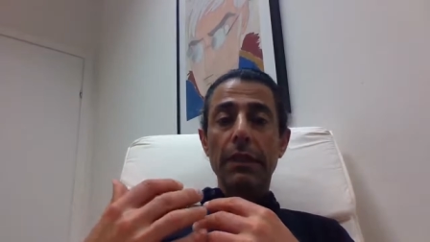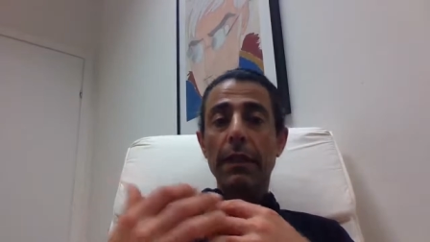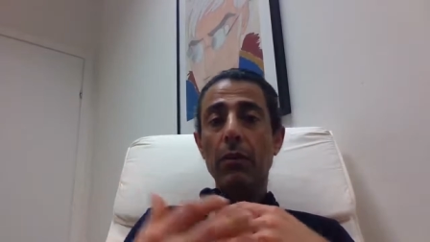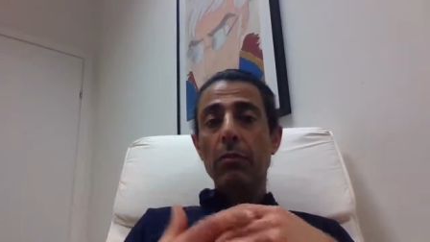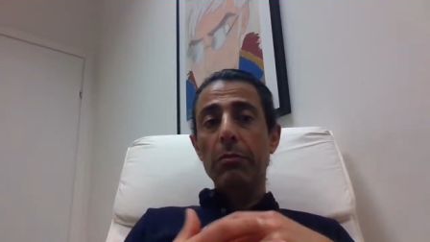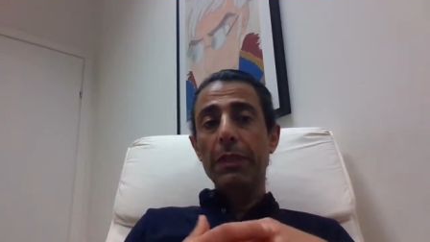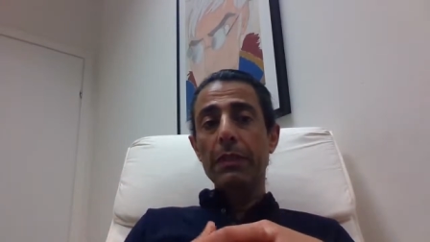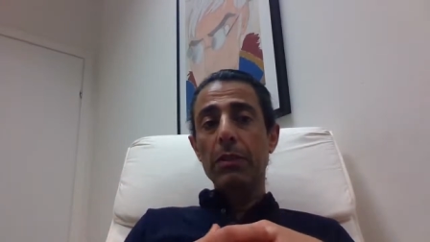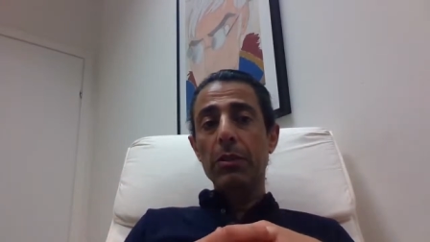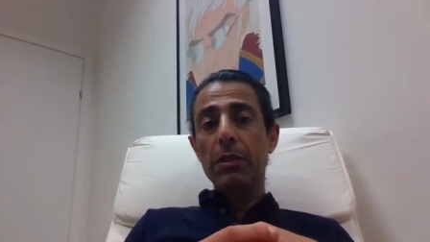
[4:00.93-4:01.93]
error
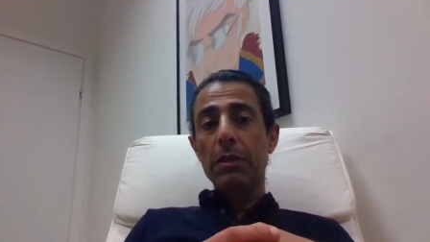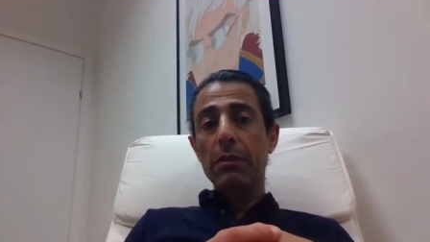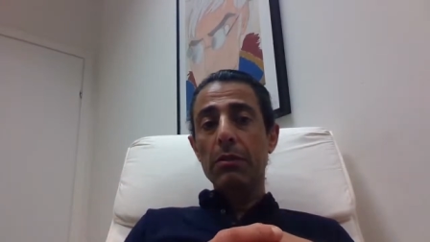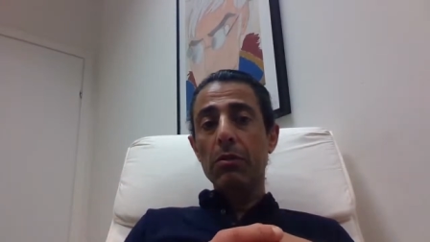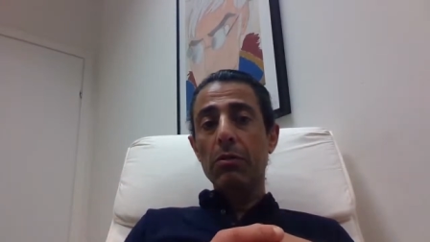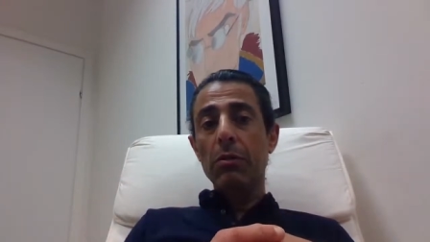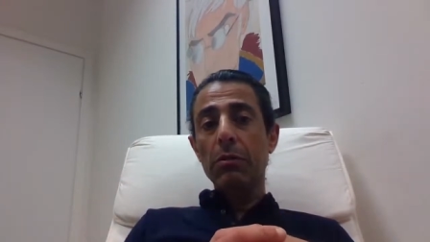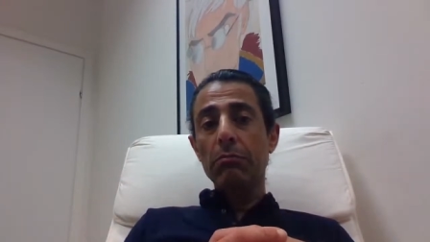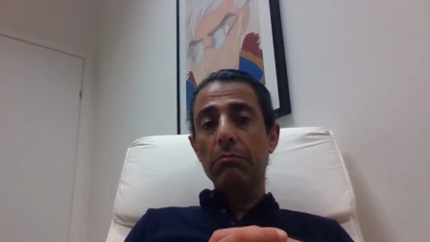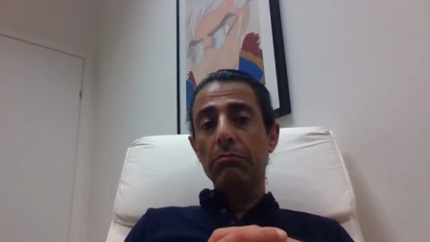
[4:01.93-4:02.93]
messages, and so
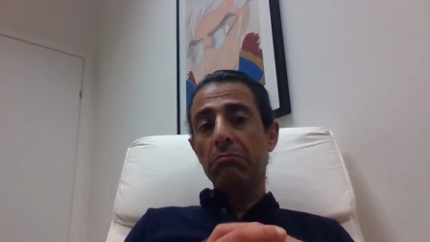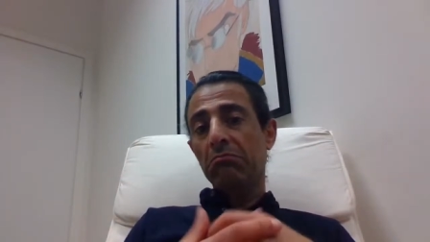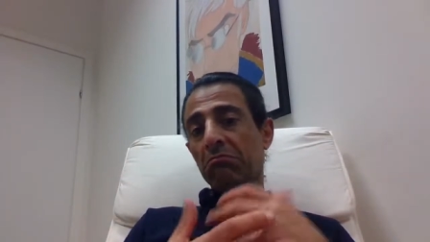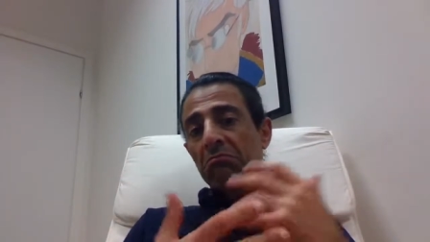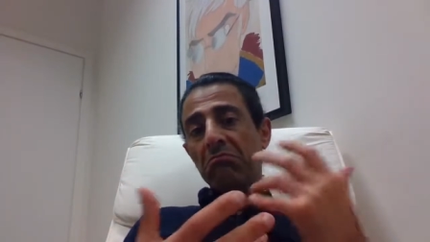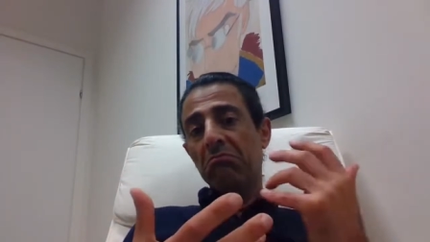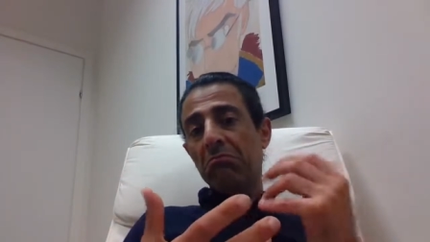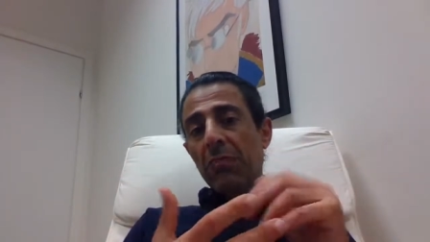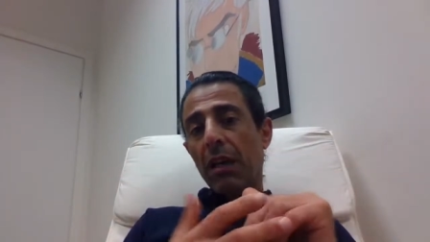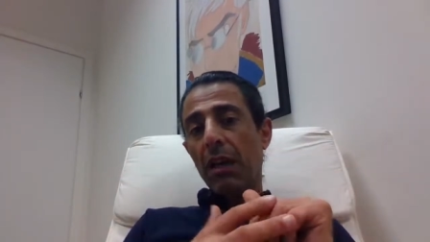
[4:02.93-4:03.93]
on.
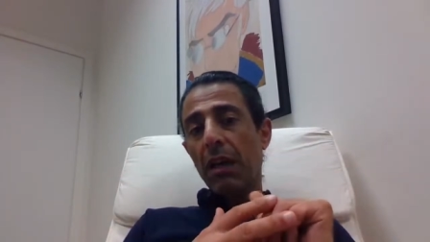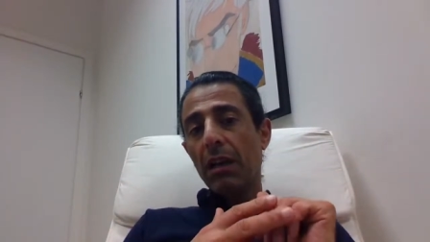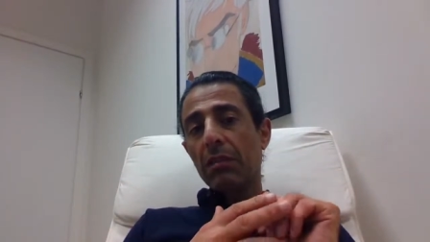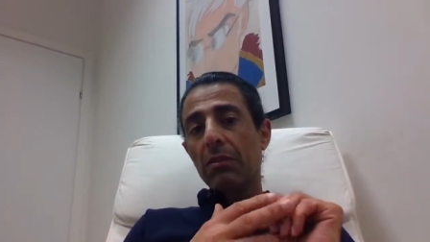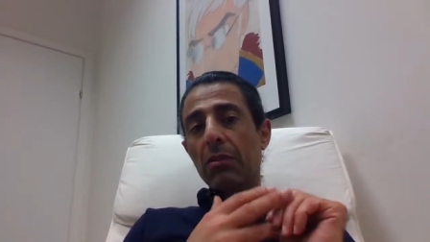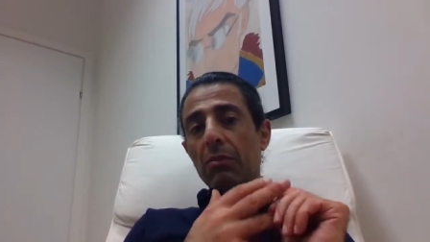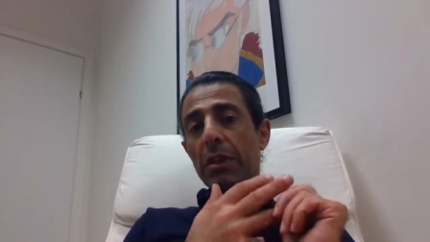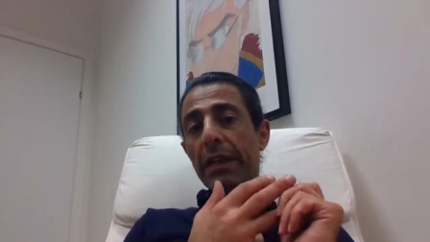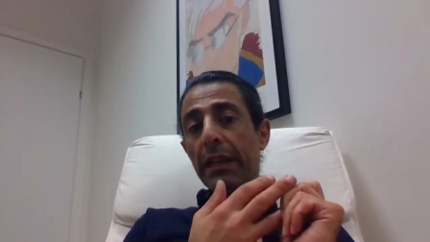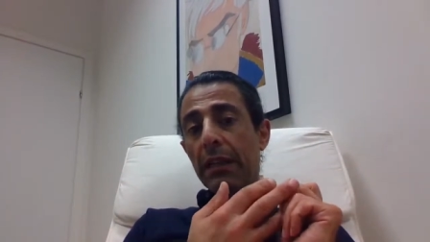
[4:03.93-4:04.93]
I don't know
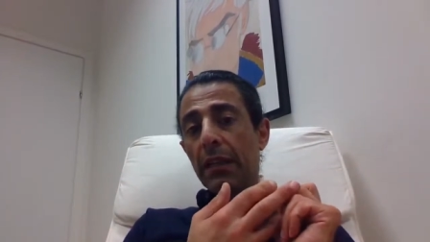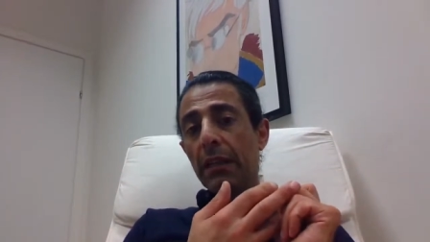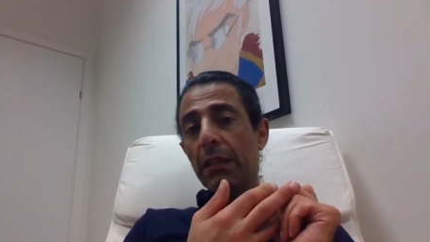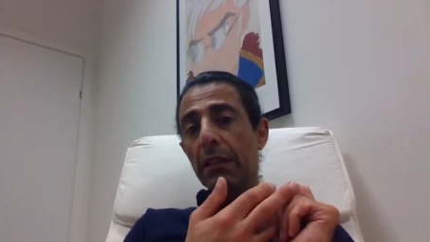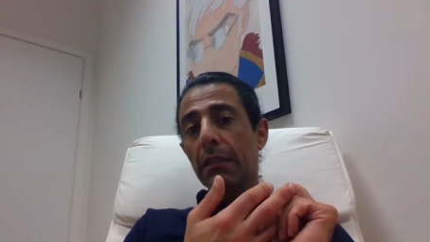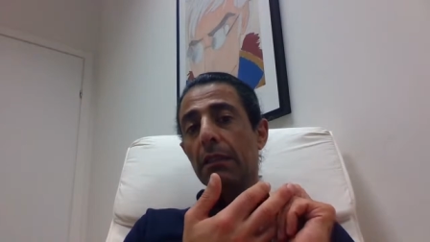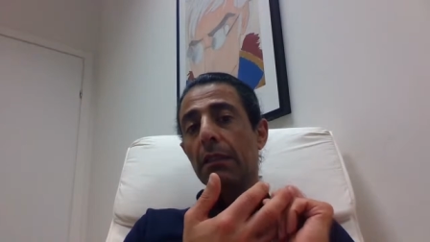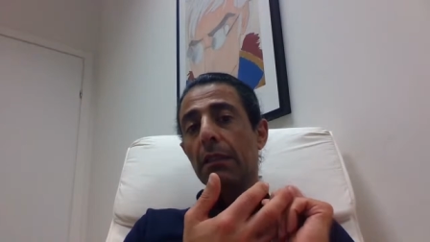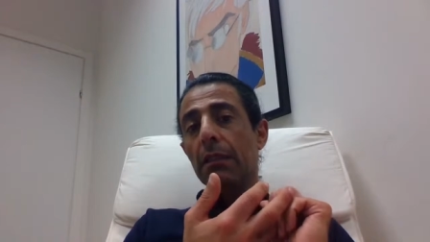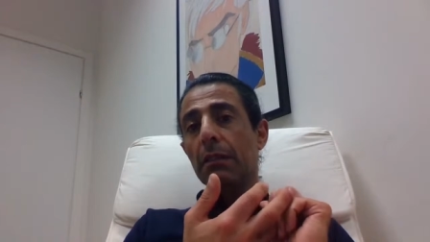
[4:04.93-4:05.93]
any
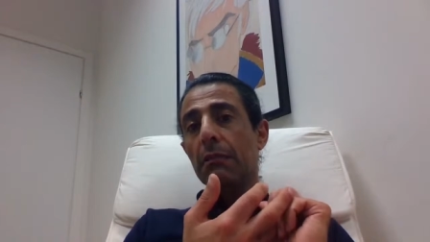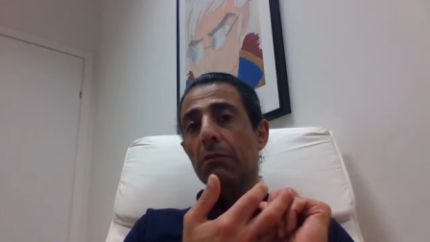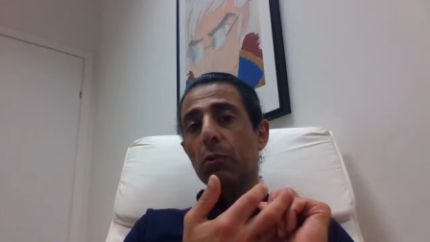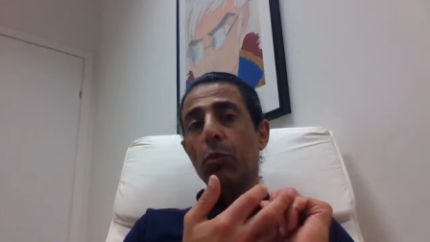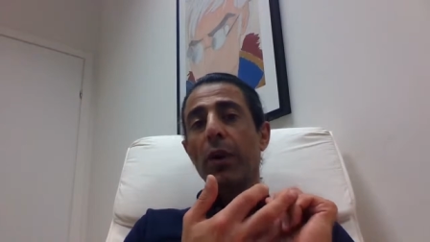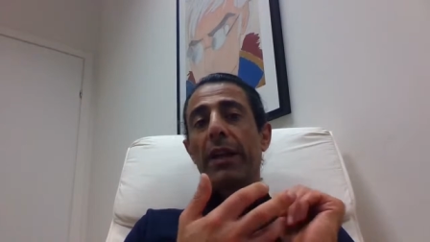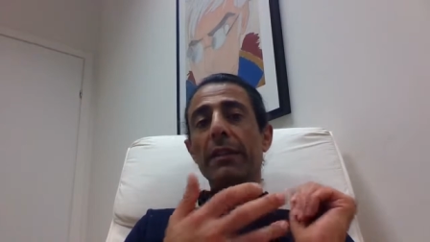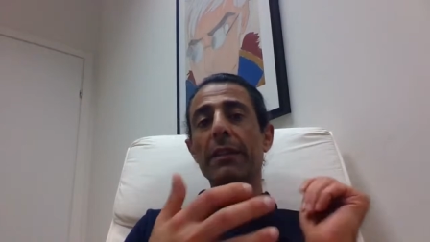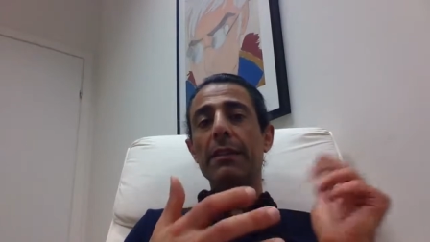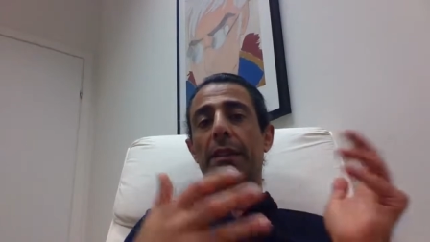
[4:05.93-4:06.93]
that is well
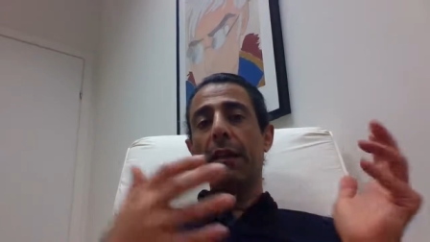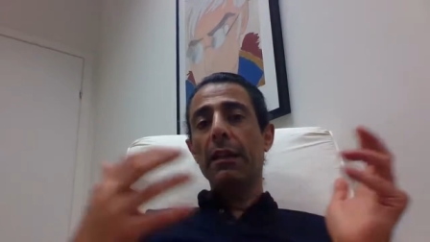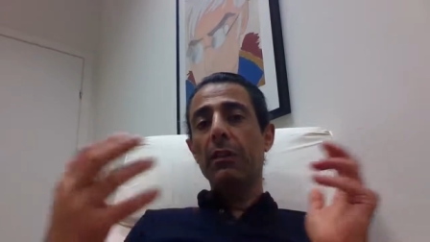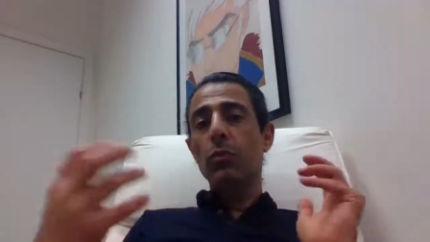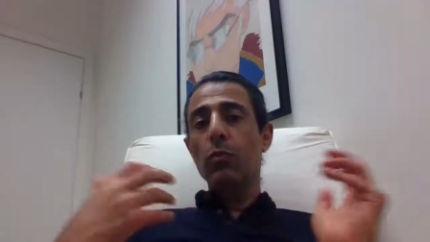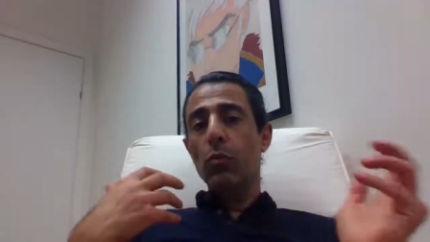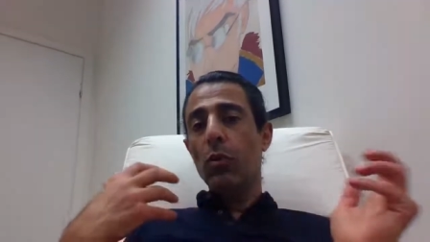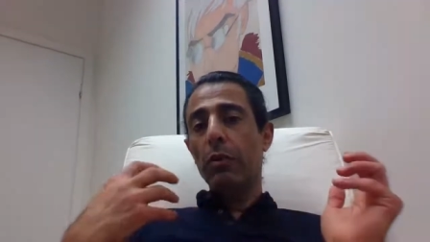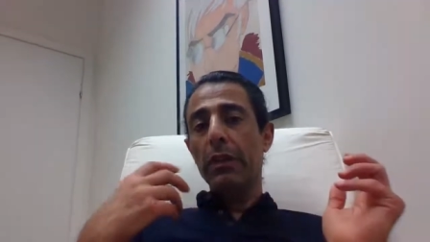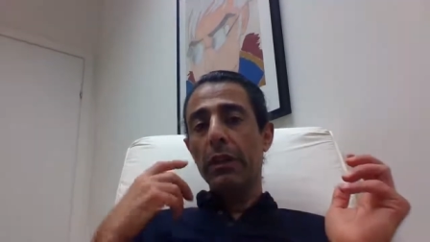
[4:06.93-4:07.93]
designed to
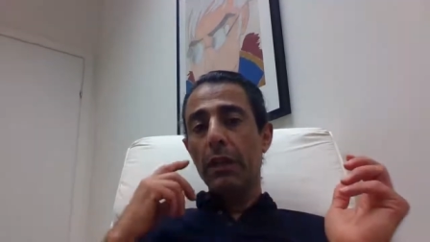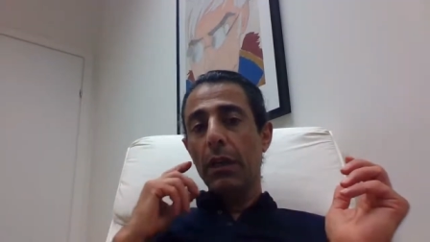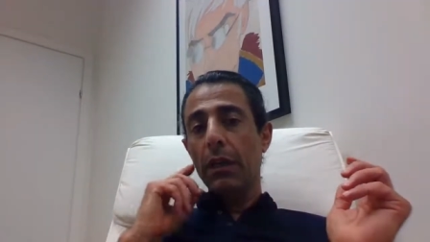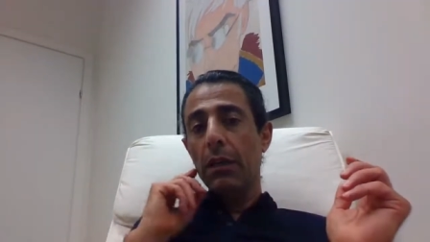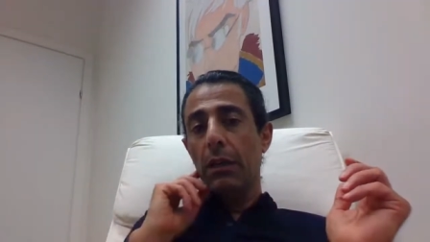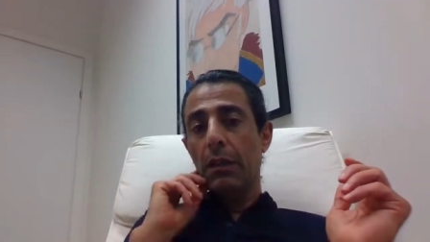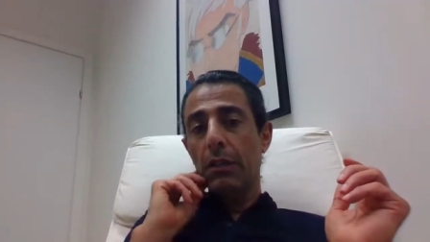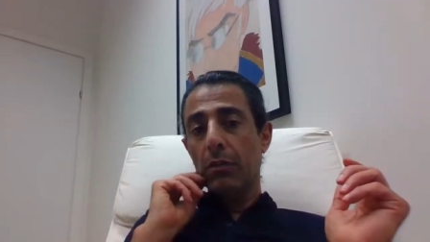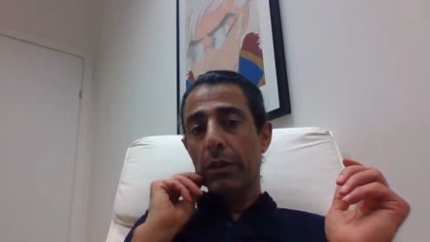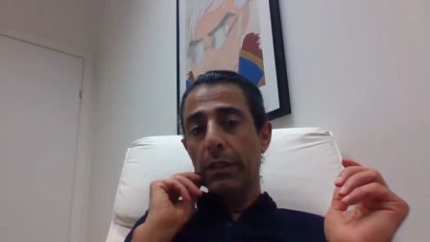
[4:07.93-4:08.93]
work in an
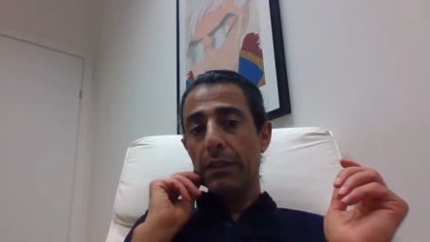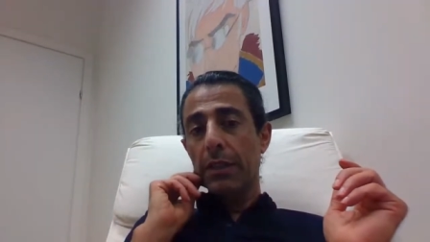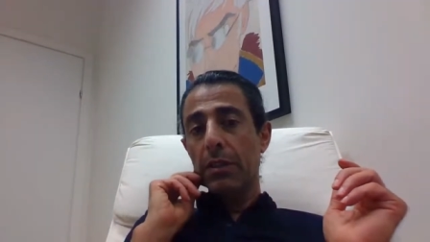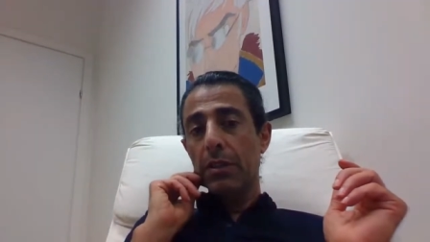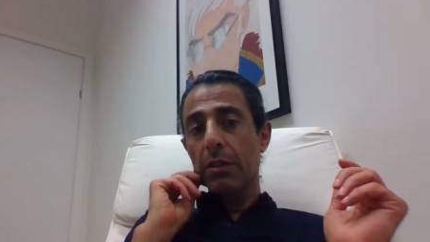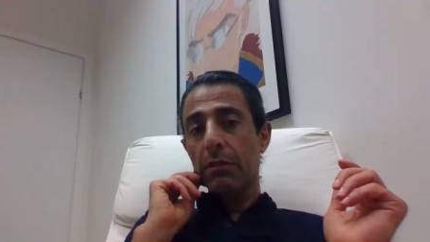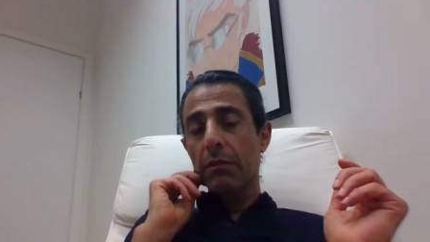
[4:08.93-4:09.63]
organization.